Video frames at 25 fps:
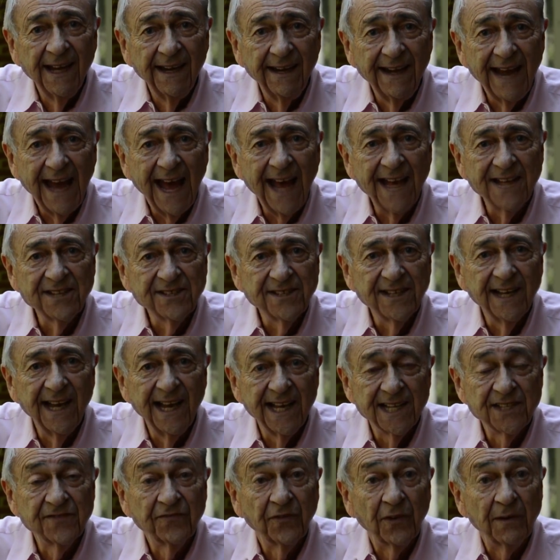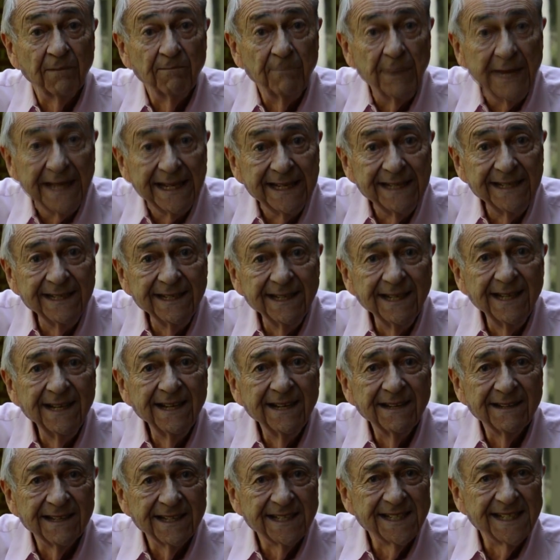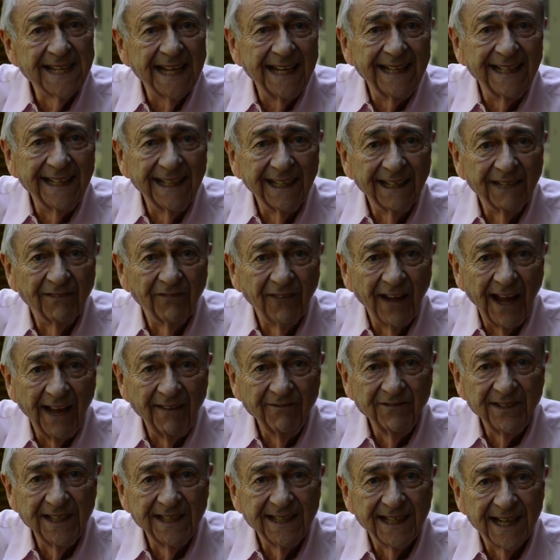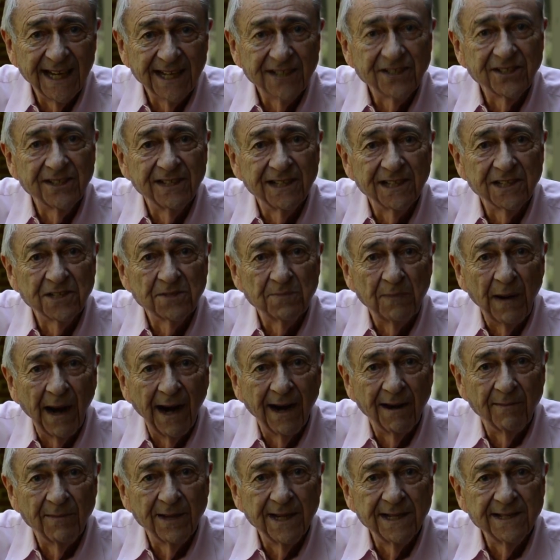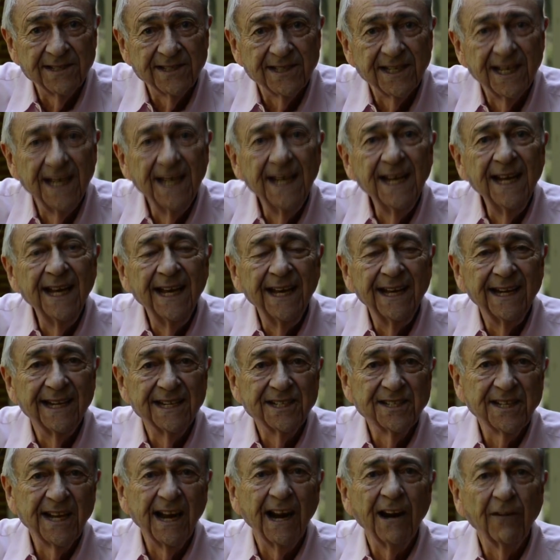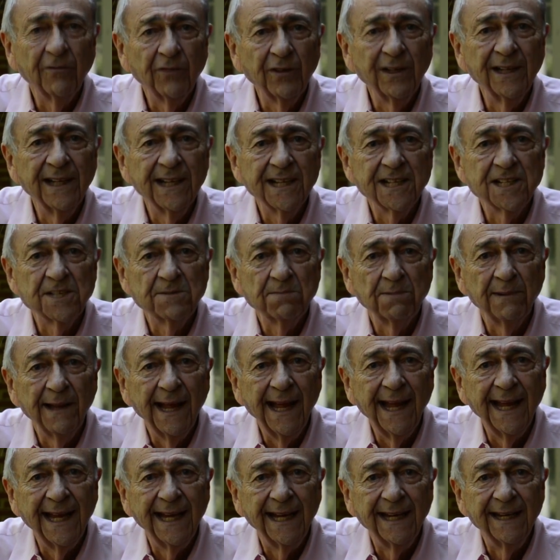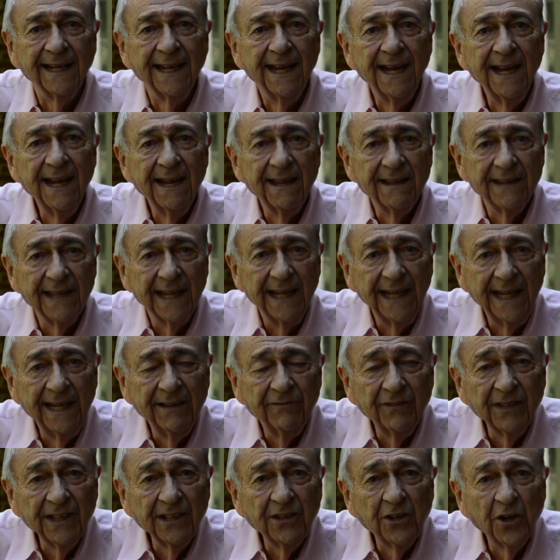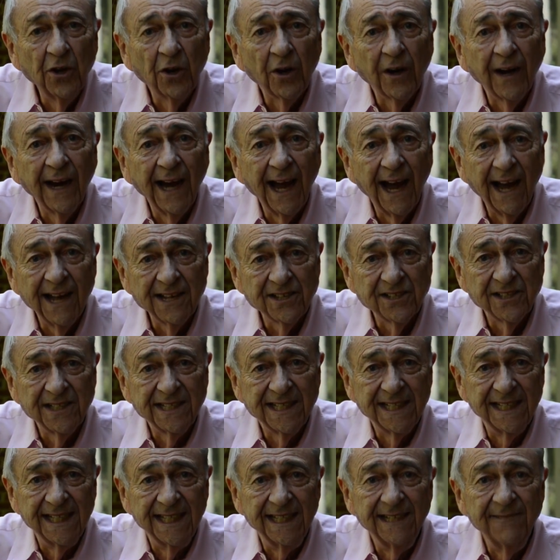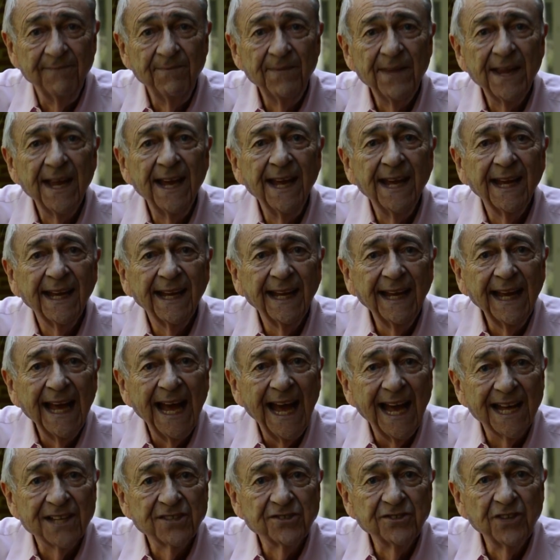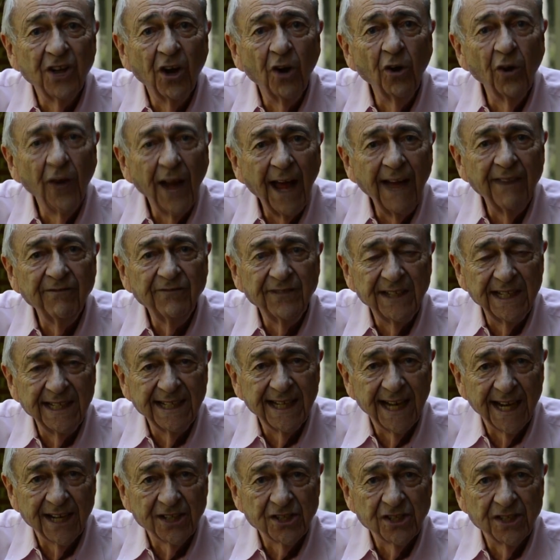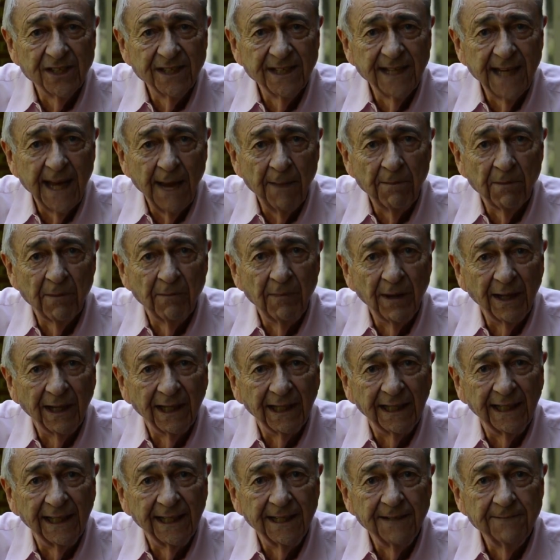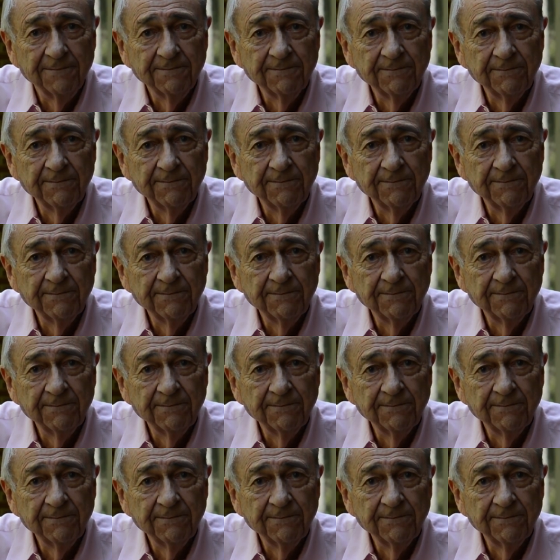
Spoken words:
NASA has forbidden the sending of life detection experiments. It has carefully explained that even Curiosity has no life detection capability.